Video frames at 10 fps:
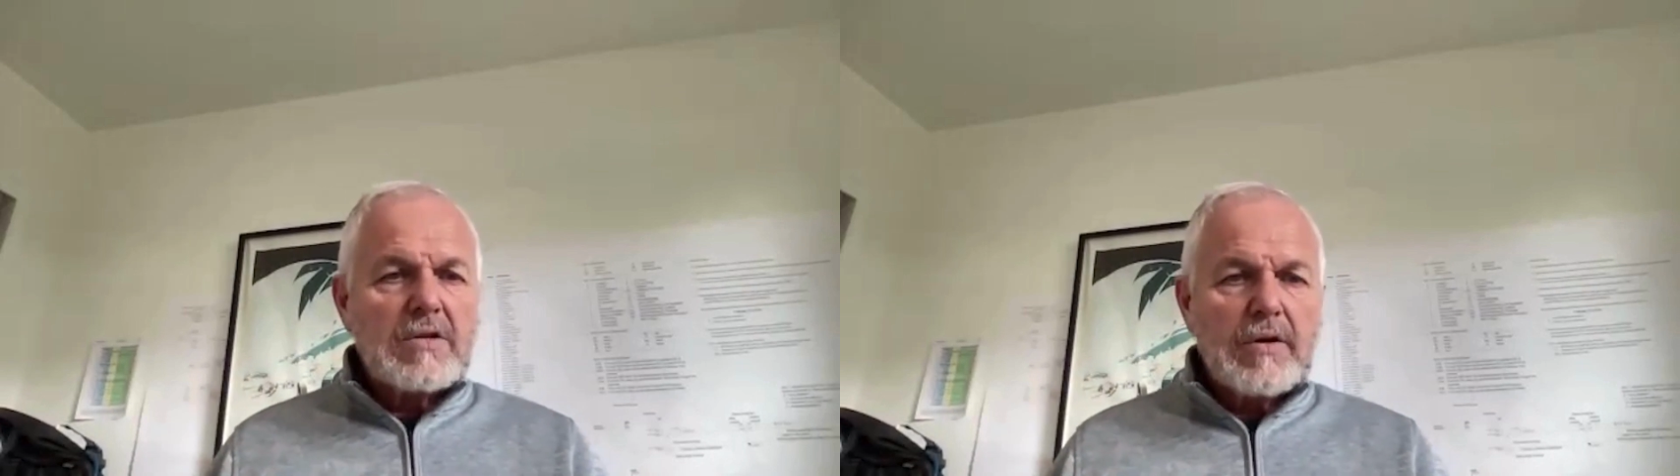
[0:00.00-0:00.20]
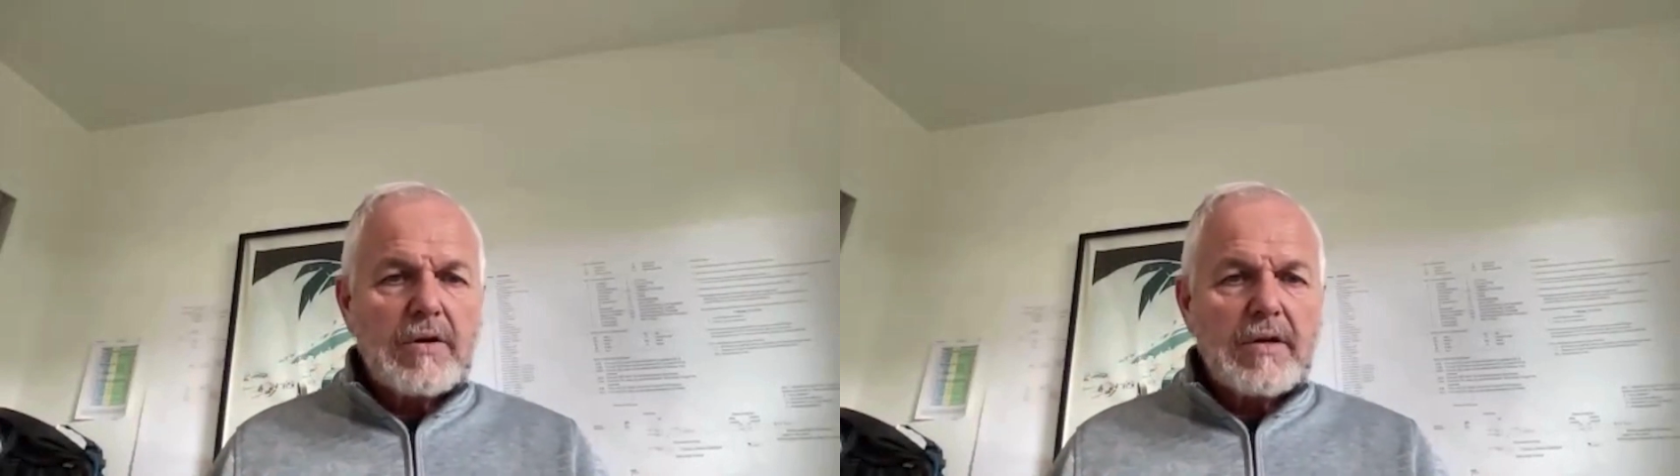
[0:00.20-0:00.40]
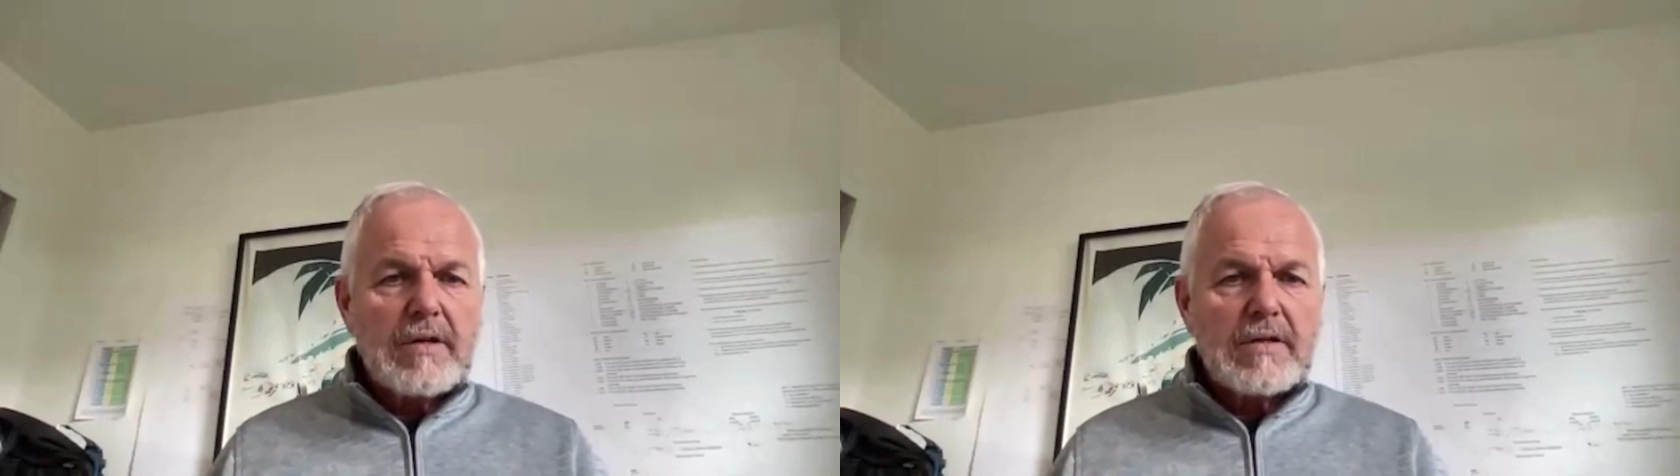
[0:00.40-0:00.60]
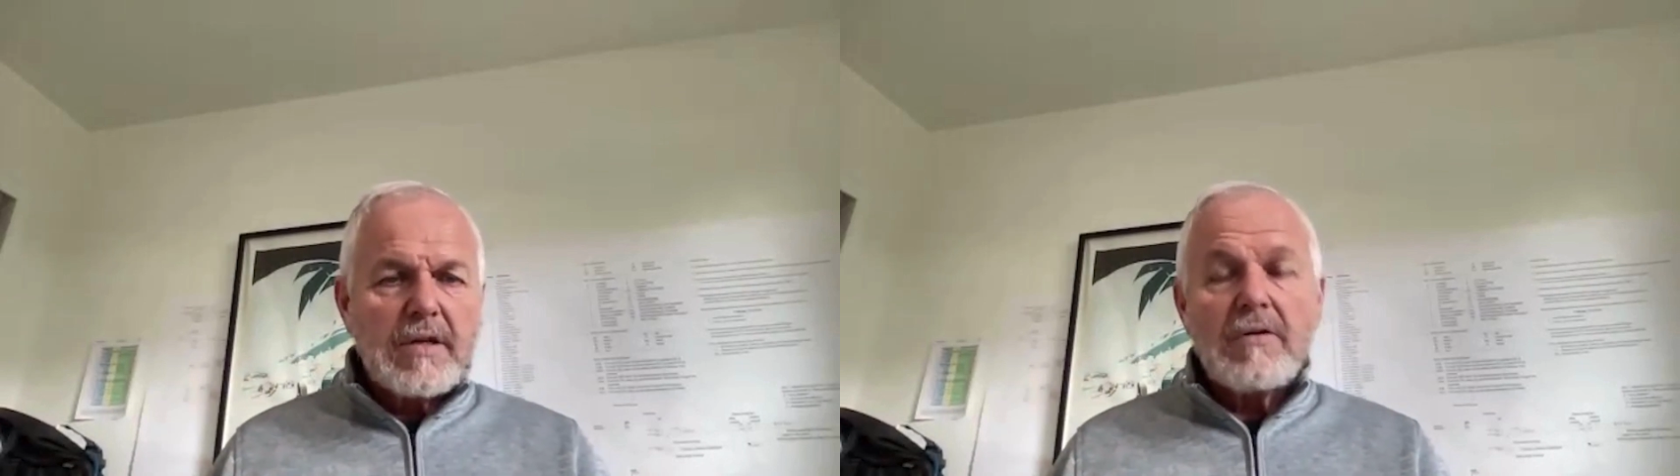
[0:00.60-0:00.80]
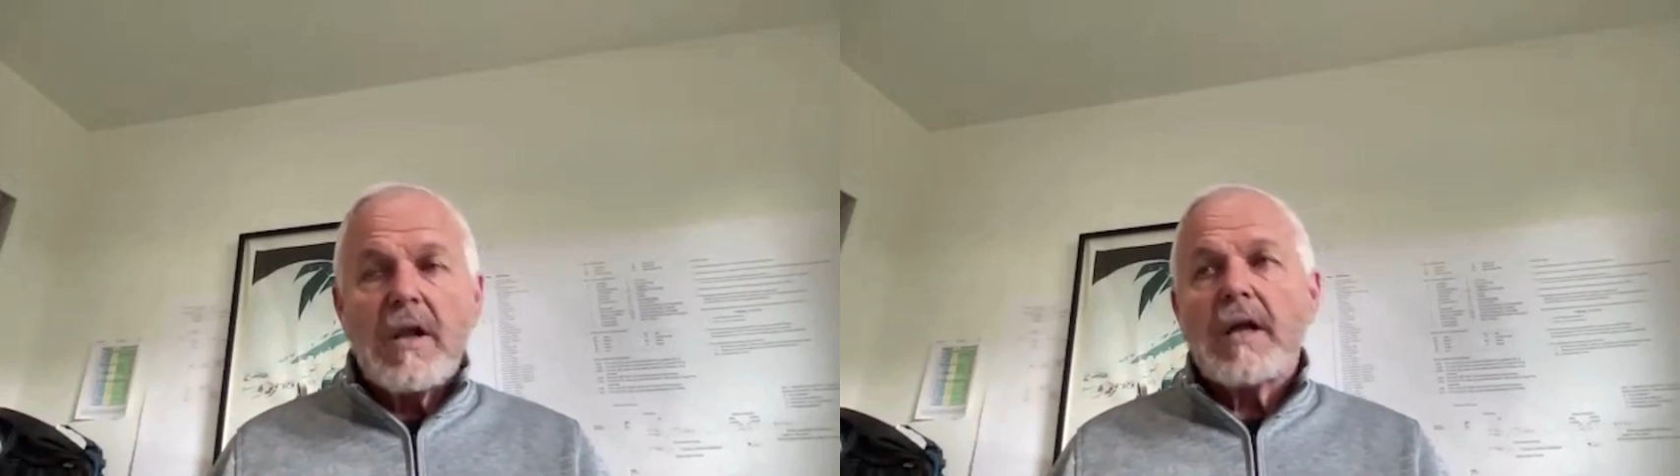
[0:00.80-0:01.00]
what it is.
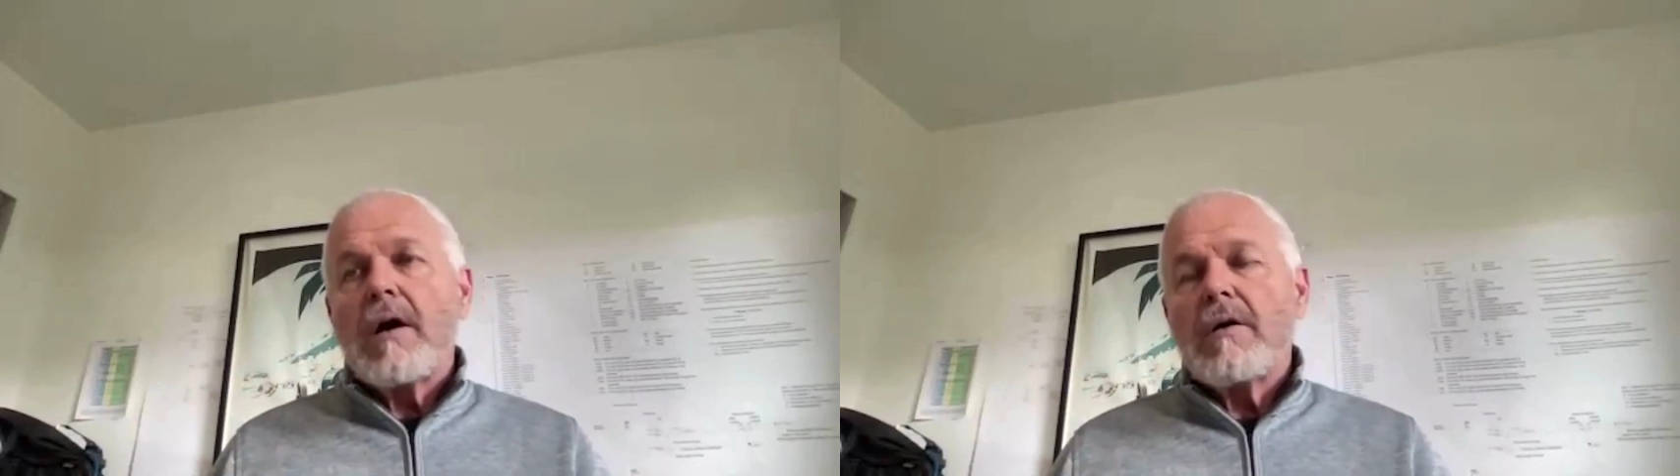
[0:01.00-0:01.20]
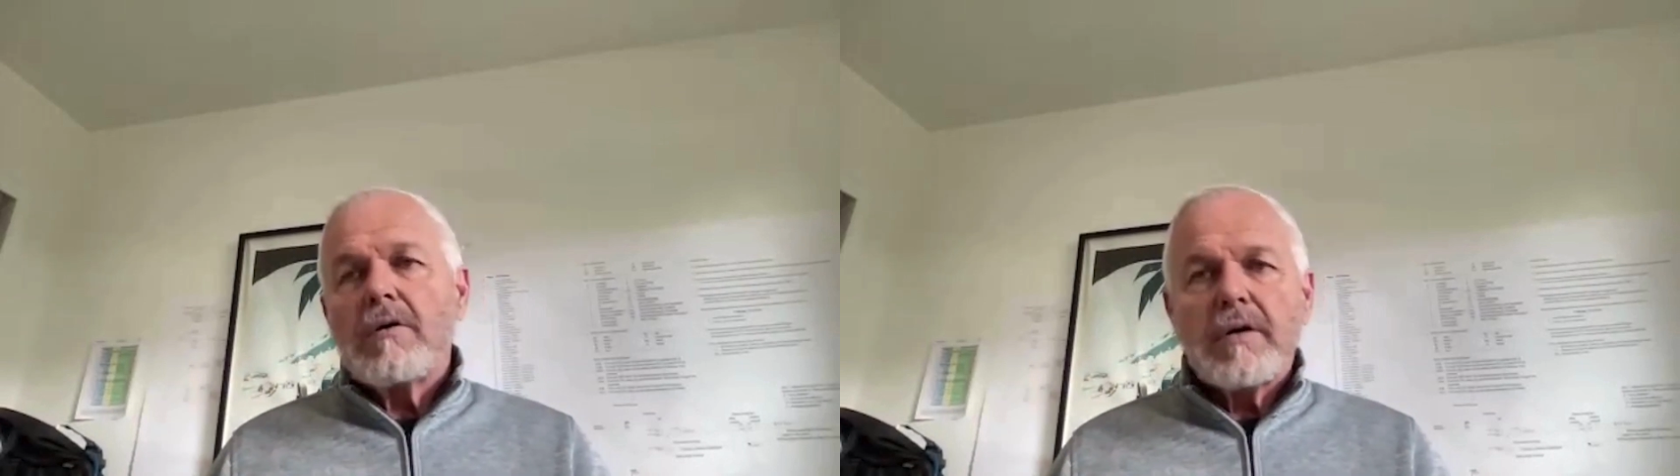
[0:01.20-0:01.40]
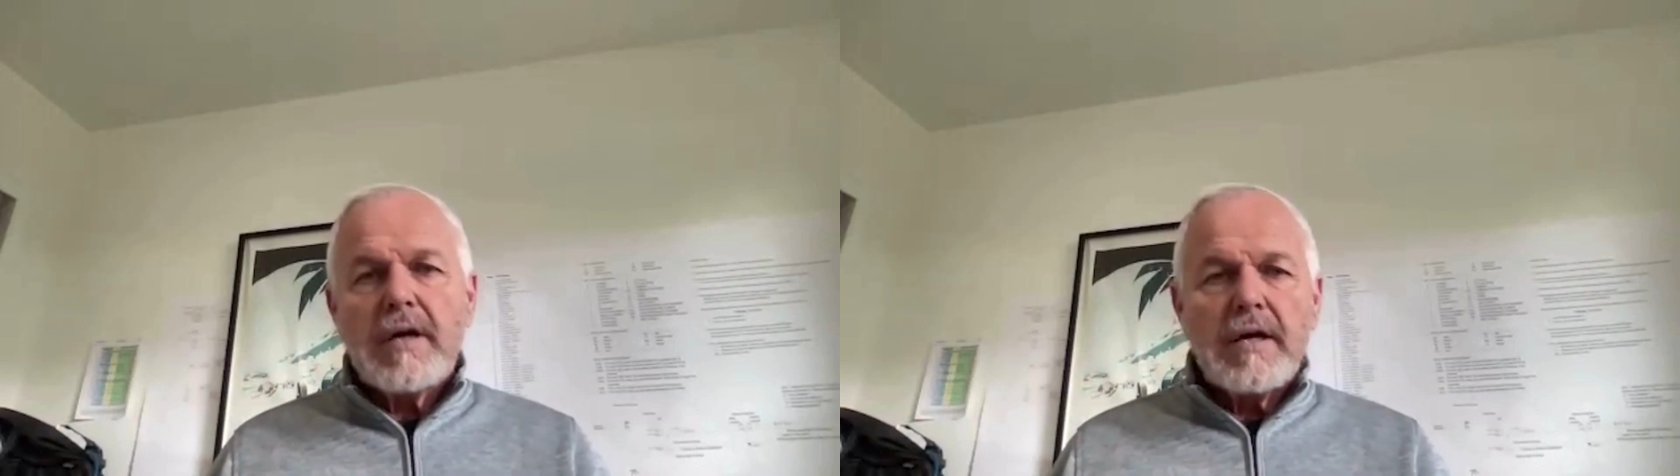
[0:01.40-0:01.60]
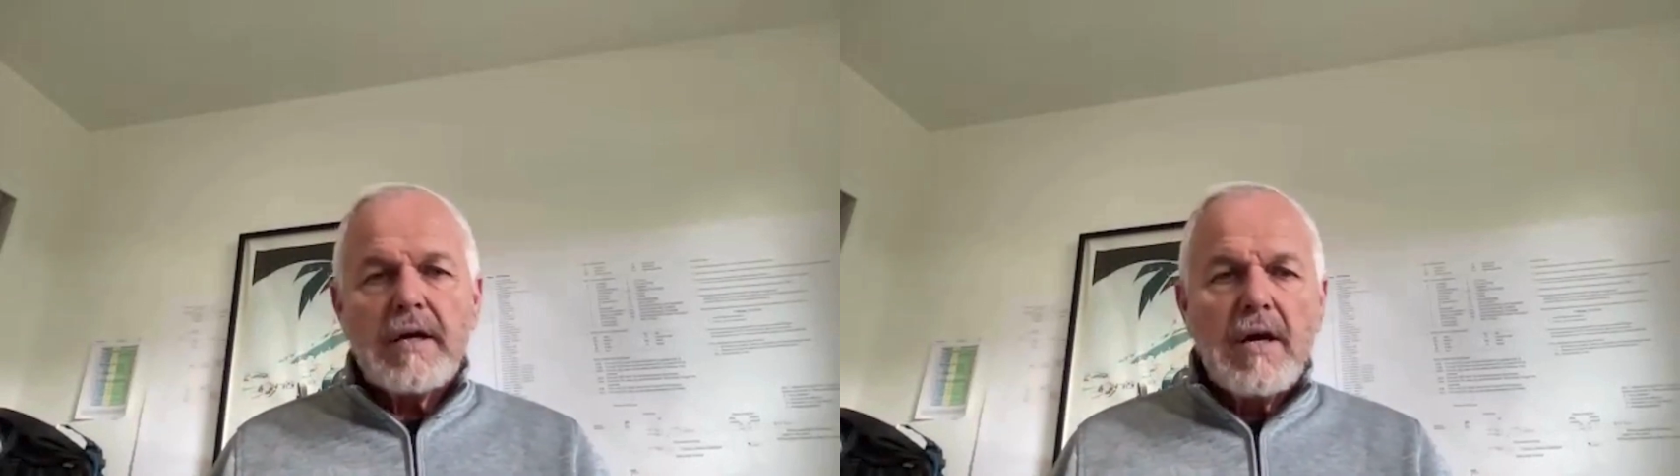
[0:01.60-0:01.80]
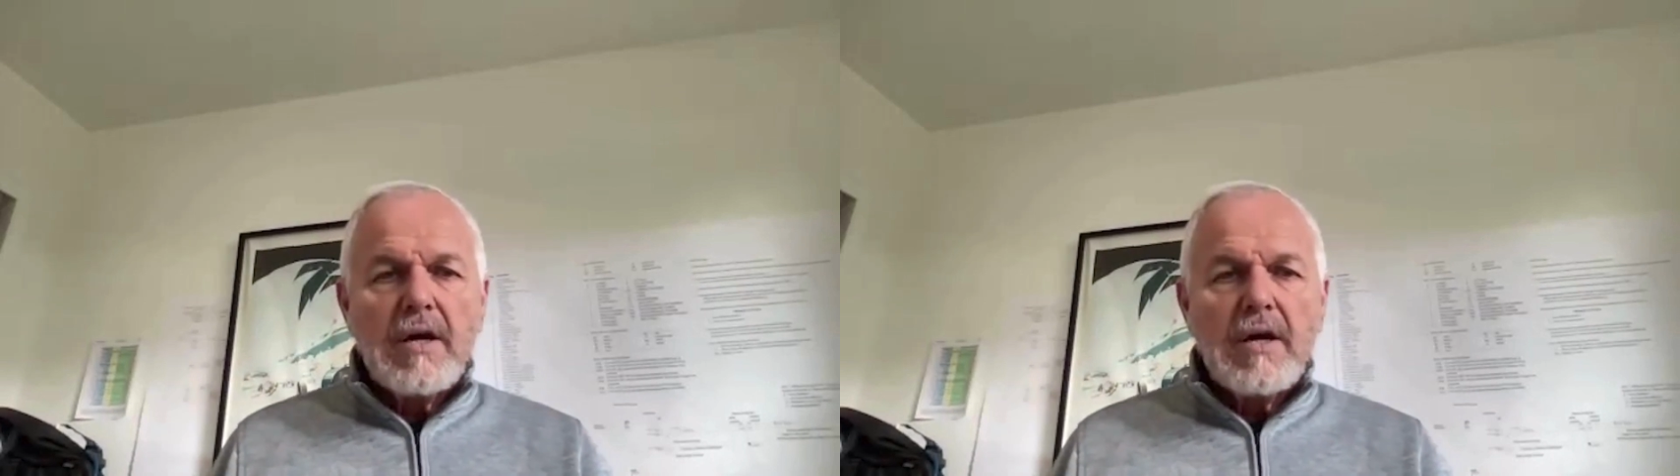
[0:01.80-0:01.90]
And they're like, oh, okay.